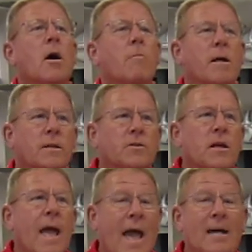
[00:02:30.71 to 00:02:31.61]

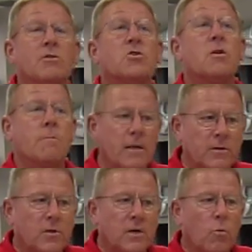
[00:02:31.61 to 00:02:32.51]
ability and
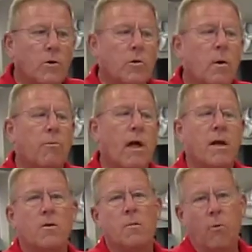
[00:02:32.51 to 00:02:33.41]
stability when you
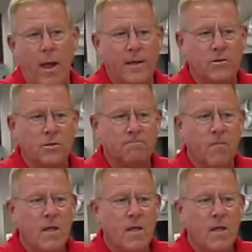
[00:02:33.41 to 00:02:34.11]
apply your brakes.